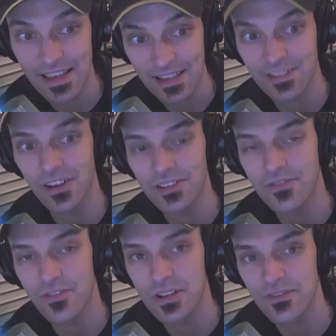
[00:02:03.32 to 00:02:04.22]
It calls
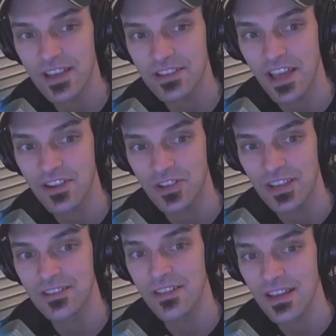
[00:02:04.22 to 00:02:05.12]
for an investigation
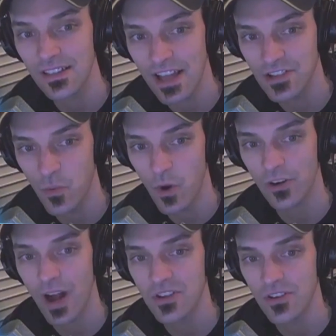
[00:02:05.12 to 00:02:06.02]
into the alleged war crimes